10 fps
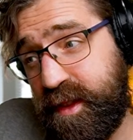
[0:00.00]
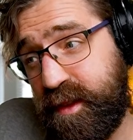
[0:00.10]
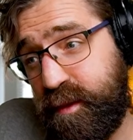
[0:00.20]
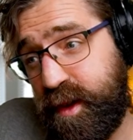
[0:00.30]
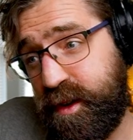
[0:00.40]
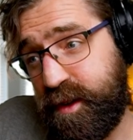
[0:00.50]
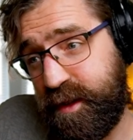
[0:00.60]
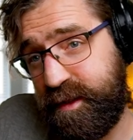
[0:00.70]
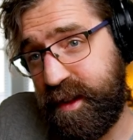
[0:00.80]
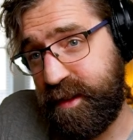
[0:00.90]
We
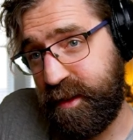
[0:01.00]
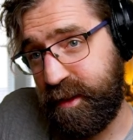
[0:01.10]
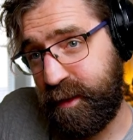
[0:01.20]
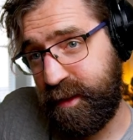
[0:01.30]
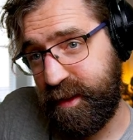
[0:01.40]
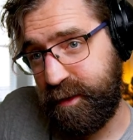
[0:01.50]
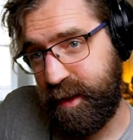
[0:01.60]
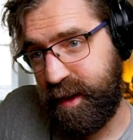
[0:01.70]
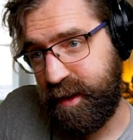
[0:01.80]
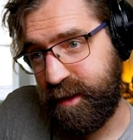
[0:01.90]
could send another one this
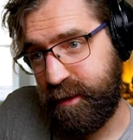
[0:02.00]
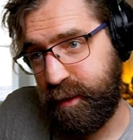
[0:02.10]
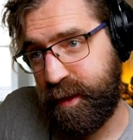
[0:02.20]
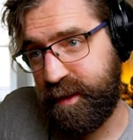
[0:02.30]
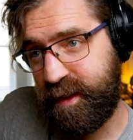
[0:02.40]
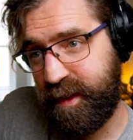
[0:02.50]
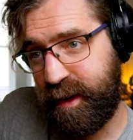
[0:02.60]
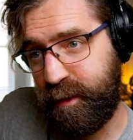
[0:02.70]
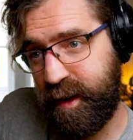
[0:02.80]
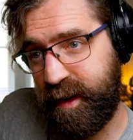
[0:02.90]
way, or we could send it
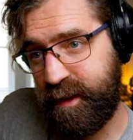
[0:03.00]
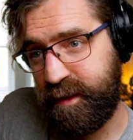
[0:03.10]
that way.